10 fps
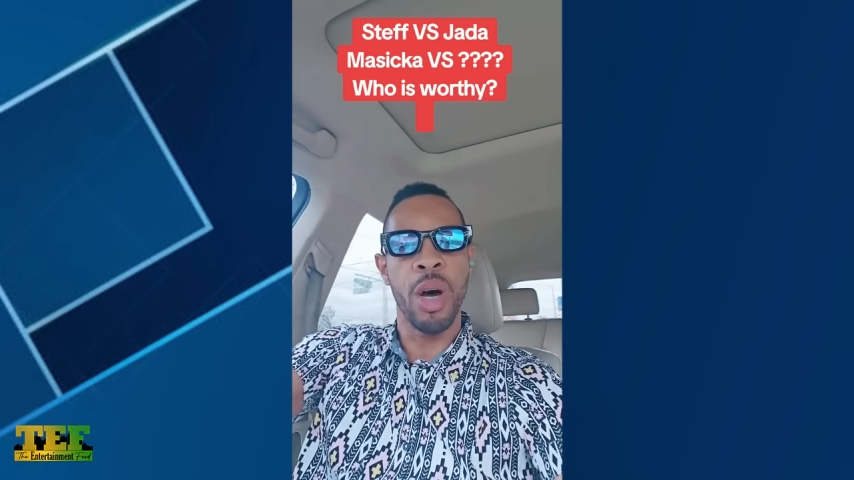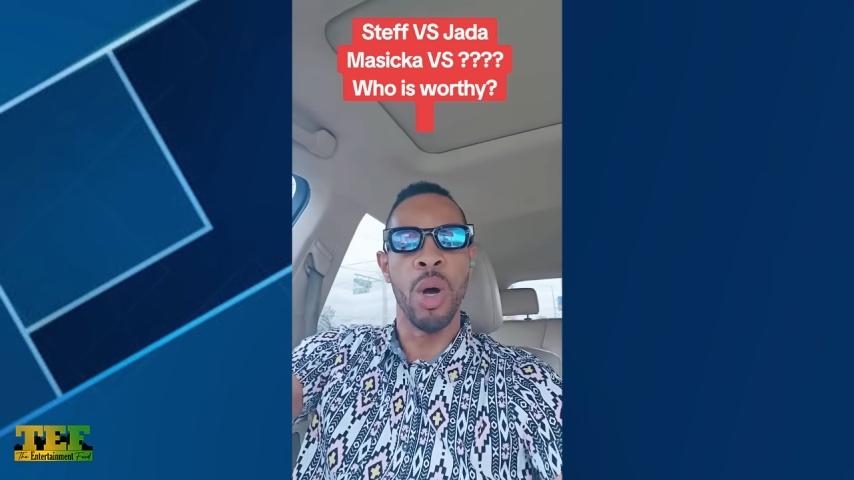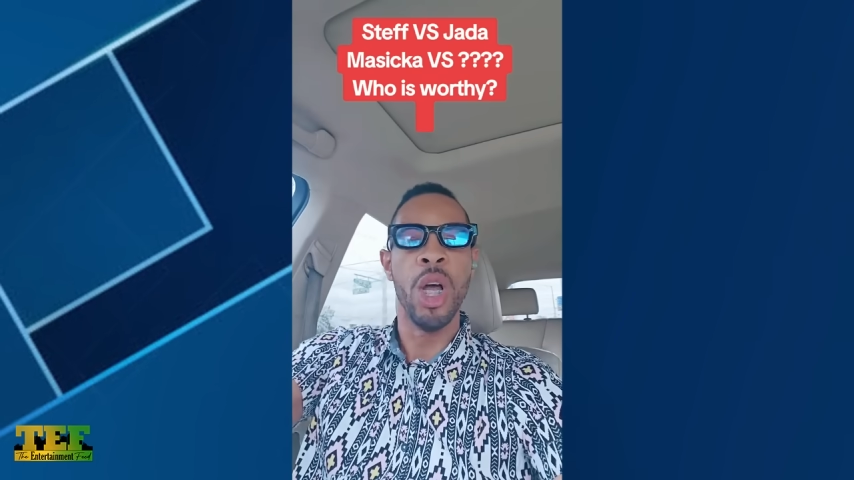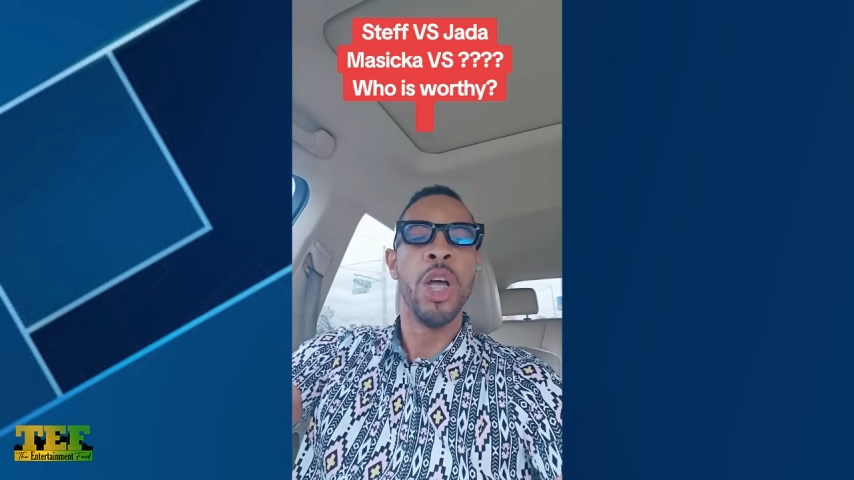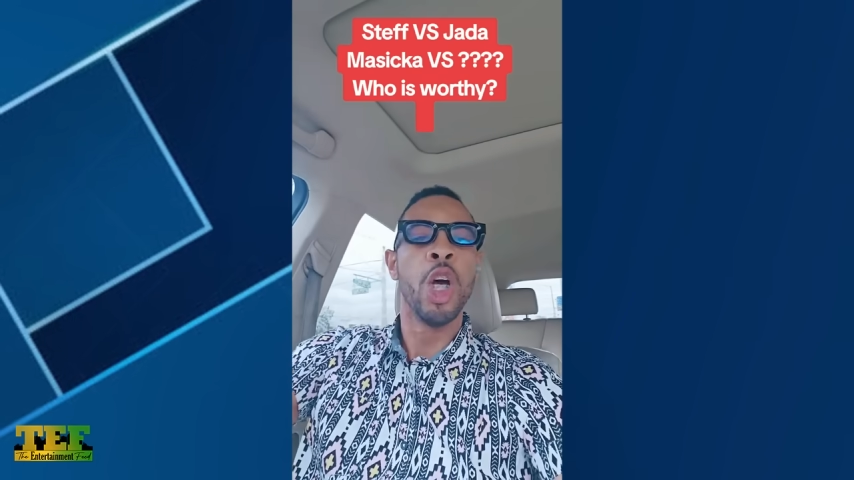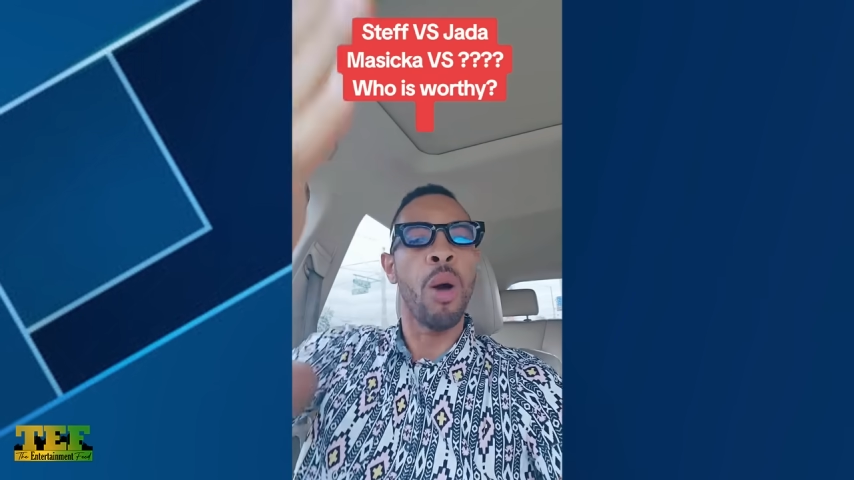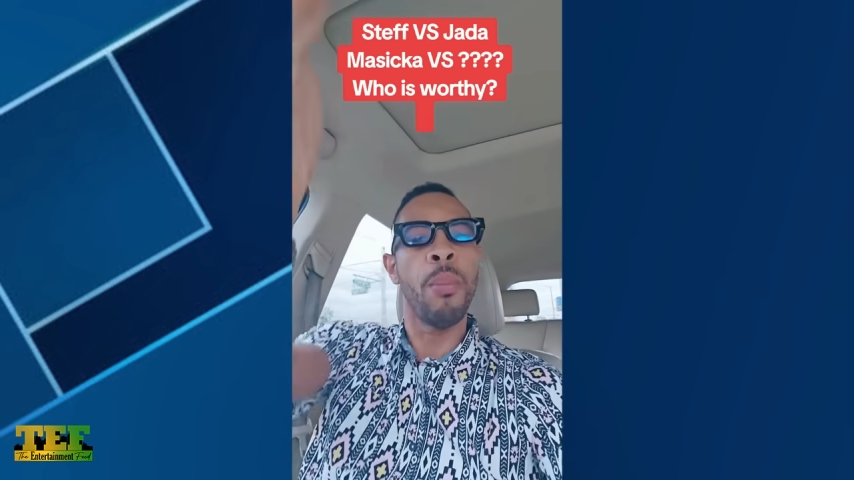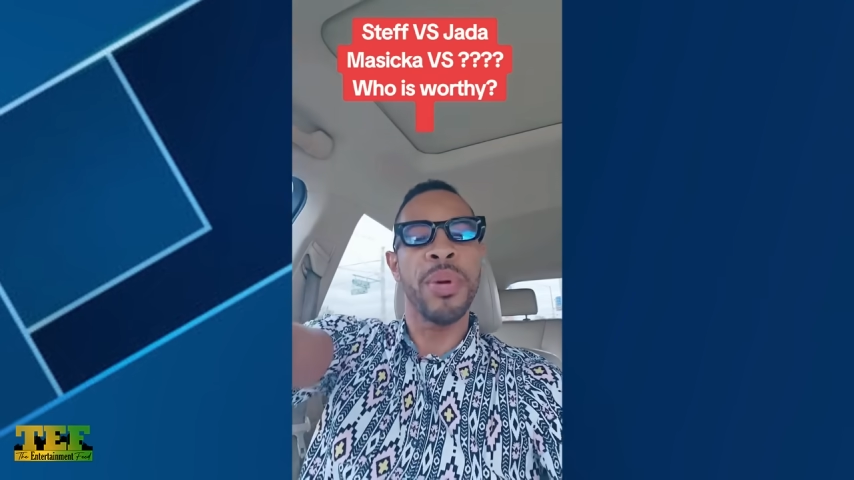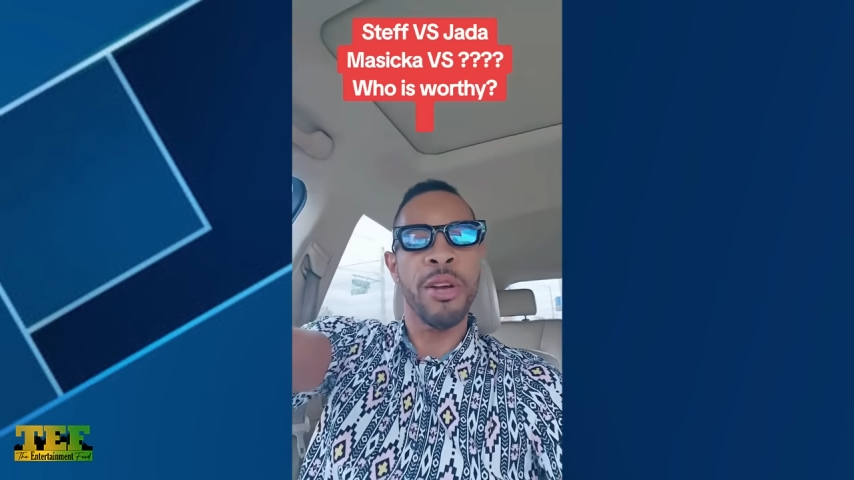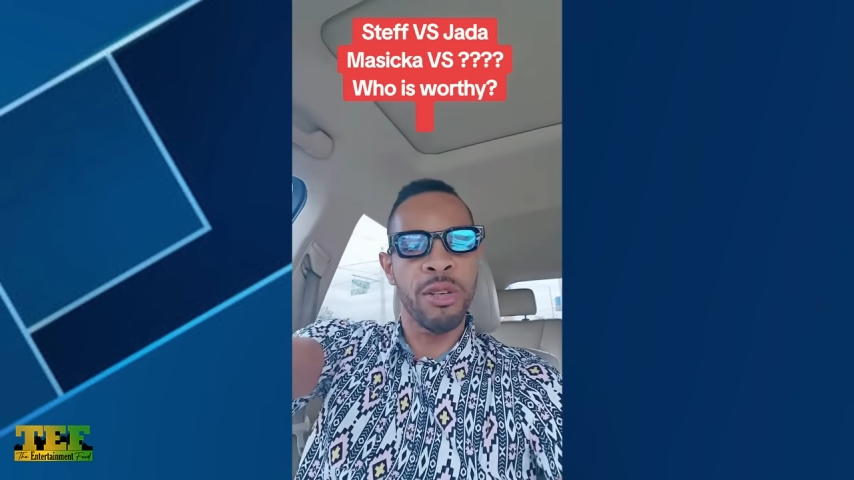now
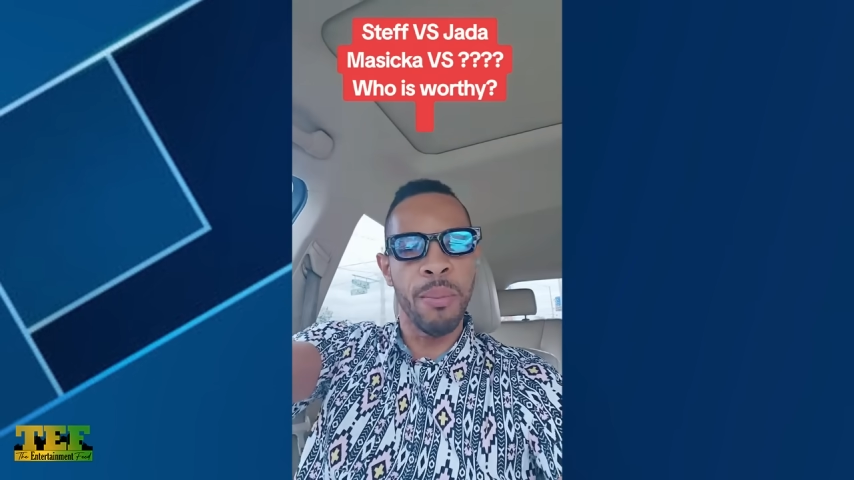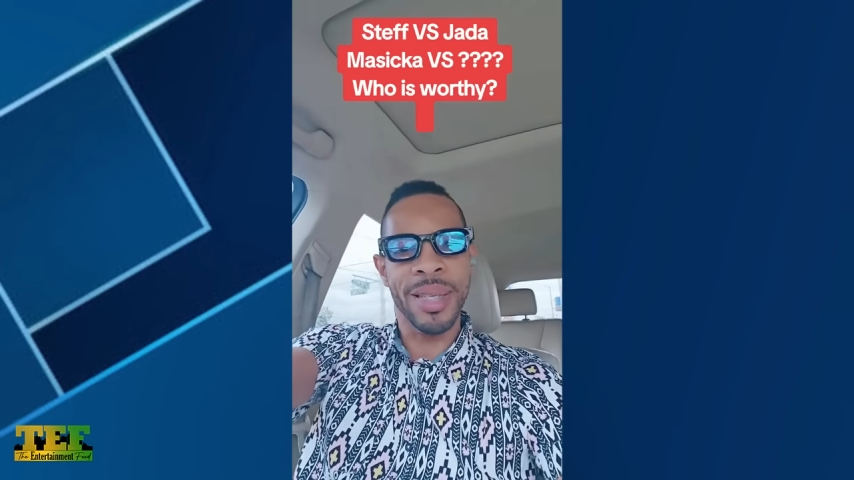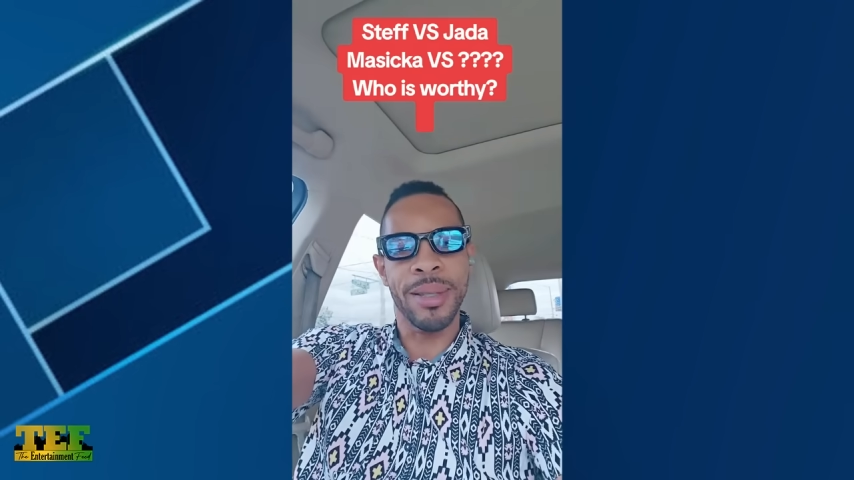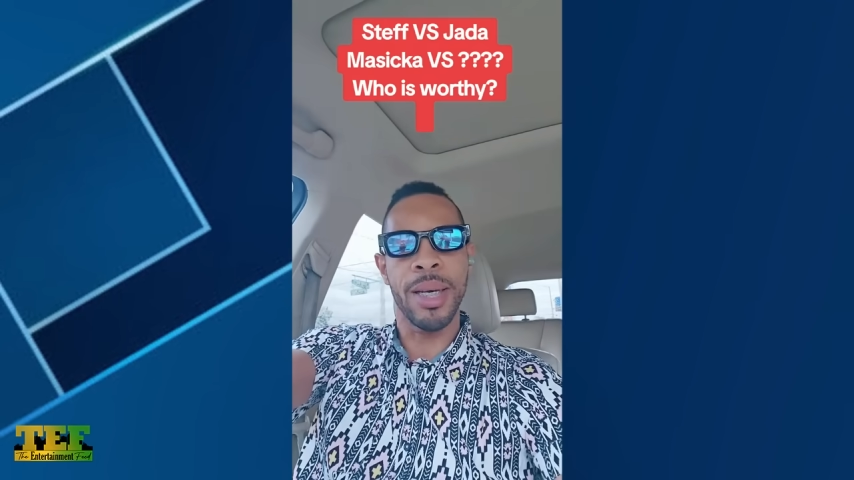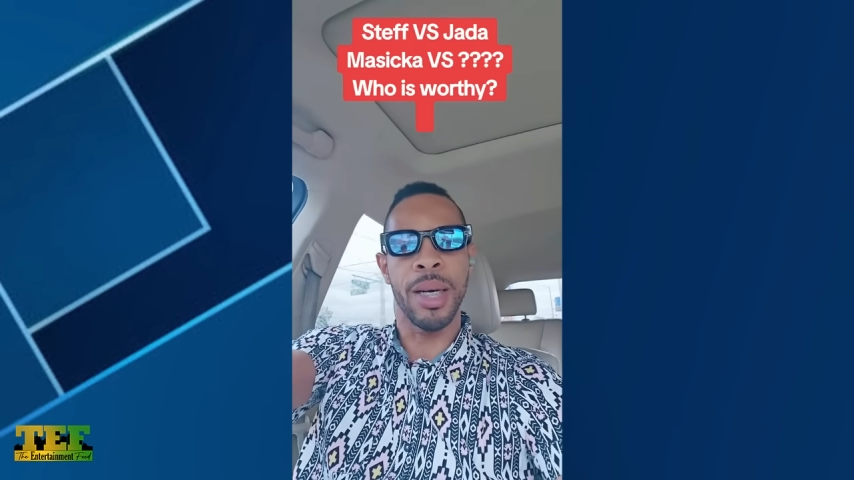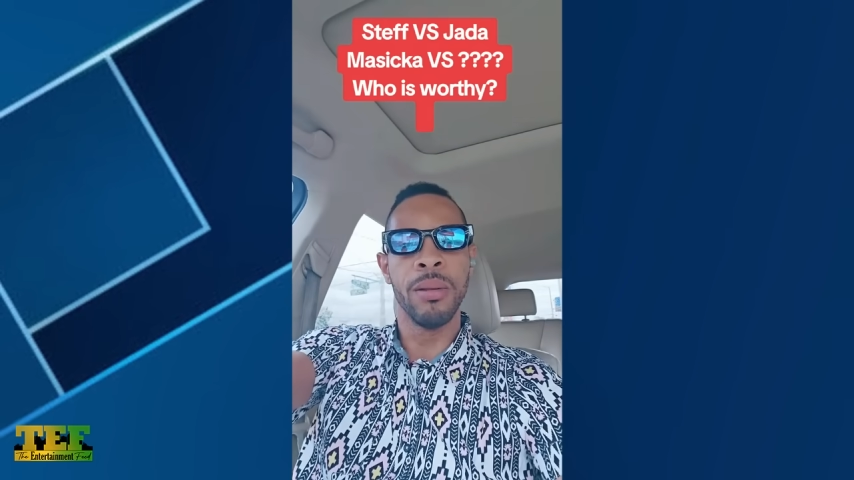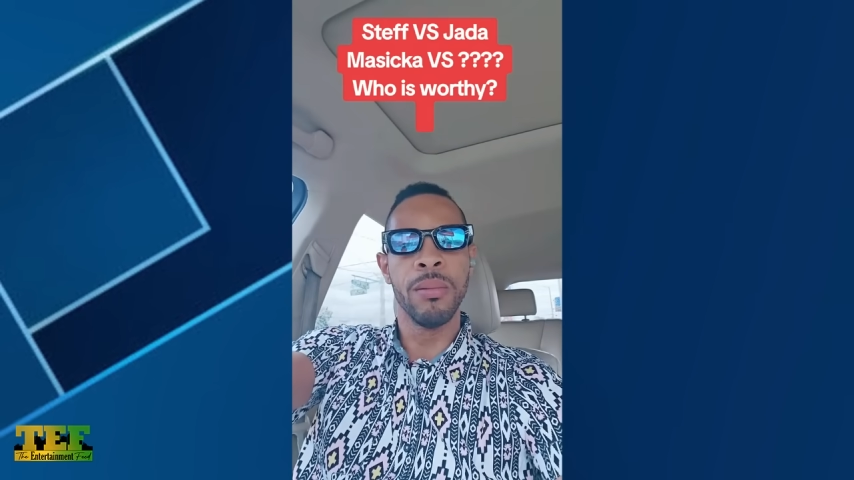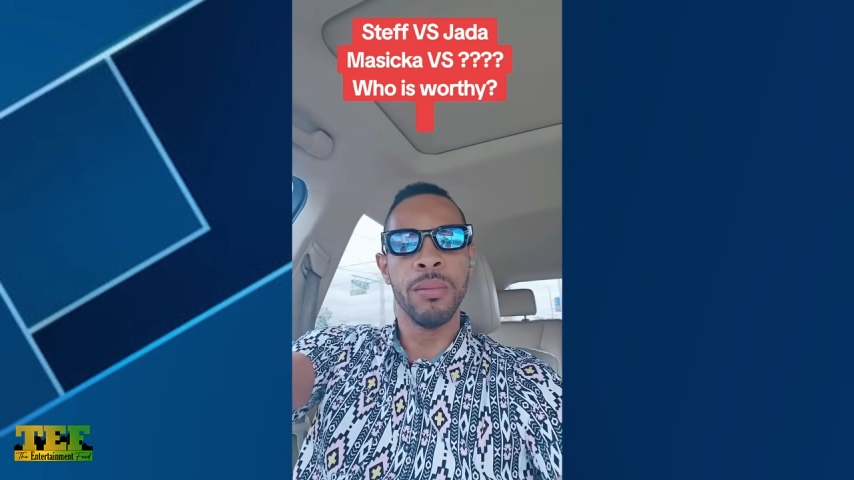compared to Masick?"